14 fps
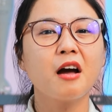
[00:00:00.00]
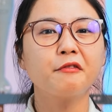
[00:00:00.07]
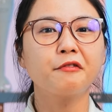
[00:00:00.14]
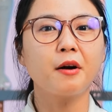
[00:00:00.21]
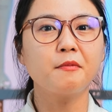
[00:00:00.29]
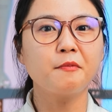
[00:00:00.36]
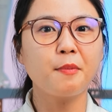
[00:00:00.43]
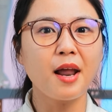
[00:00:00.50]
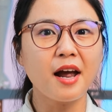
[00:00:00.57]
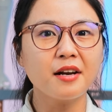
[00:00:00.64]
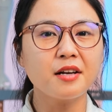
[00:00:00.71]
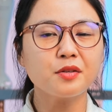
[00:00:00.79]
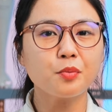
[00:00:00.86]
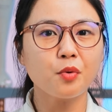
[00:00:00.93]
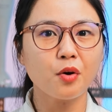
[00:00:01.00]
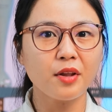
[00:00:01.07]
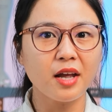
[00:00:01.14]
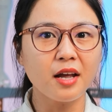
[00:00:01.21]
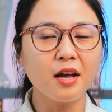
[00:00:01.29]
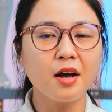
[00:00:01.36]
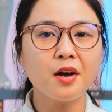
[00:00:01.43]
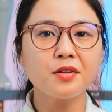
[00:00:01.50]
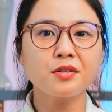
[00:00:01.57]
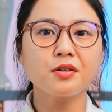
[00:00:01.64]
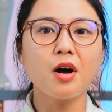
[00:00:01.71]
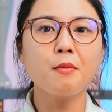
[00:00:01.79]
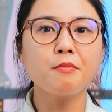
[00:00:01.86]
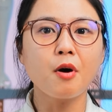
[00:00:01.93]
from blending smoothie
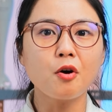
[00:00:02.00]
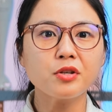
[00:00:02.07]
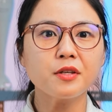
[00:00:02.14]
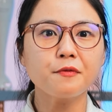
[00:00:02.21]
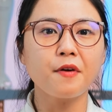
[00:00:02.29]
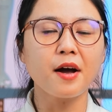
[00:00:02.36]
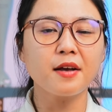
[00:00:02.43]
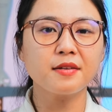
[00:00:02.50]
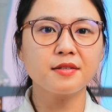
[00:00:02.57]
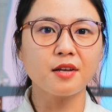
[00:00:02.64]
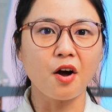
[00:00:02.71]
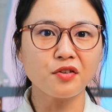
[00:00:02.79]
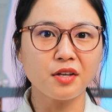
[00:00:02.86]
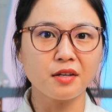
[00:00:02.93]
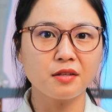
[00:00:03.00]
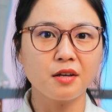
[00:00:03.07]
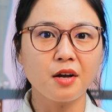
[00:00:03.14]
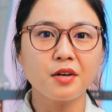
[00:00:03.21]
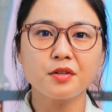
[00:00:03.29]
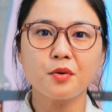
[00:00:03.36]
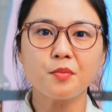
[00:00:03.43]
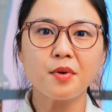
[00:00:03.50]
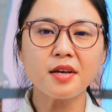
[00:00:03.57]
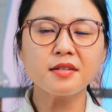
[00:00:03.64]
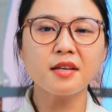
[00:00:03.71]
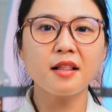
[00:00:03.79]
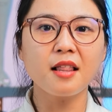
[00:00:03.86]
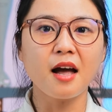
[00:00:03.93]
to emulsifying sauces to
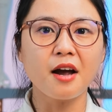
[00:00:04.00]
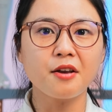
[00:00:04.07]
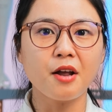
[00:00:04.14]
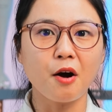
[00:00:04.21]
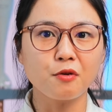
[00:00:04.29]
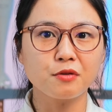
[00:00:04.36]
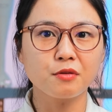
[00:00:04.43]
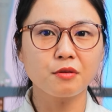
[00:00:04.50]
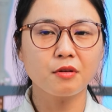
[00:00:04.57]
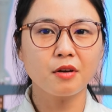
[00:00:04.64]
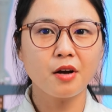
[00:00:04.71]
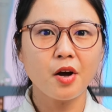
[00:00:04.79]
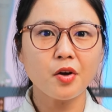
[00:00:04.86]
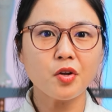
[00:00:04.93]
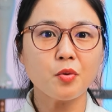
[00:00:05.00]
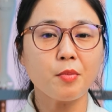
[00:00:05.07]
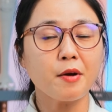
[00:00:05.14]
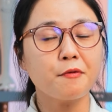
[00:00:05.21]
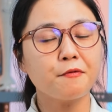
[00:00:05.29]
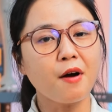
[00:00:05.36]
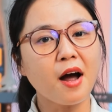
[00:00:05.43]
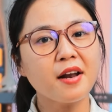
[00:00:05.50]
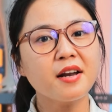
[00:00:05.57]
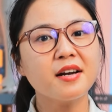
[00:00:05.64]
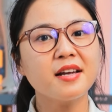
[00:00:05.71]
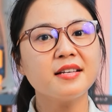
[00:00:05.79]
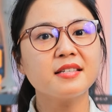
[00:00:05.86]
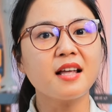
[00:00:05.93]
mixing light doughs. You may find the
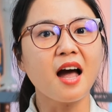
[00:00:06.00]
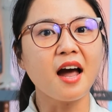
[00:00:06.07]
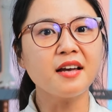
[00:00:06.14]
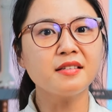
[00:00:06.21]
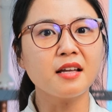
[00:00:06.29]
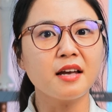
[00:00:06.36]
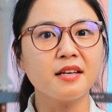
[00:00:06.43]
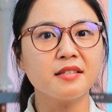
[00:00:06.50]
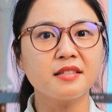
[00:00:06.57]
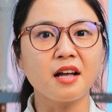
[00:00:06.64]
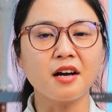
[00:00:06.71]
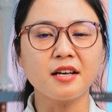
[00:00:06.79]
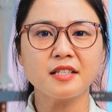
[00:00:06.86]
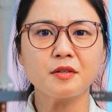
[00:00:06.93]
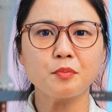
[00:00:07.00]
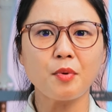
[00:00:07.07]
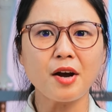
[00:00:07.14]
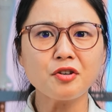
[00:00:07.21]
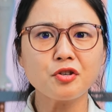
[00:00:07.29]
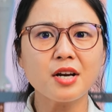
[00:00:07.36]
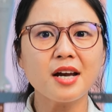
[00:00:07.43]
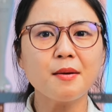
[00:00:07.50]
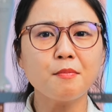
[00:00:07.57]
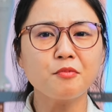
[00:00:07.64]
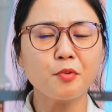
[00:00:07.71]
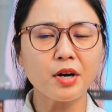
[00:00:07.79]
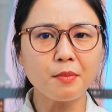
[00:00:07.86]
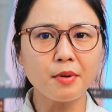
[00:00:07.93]
design is not especially
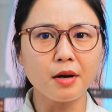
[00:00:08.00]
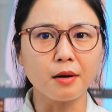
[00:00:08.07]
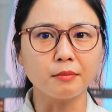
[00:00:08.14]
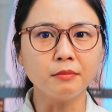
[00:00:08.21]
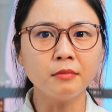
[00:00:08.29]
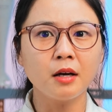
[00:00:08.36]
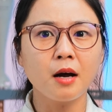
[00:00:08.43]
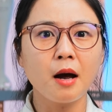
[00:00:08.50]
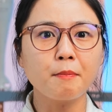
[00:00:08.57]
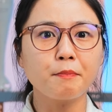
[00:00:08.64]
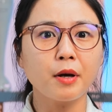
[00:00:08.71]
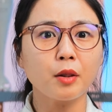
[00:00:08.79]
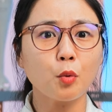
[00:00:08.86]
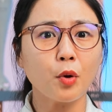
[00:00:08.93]
premium, but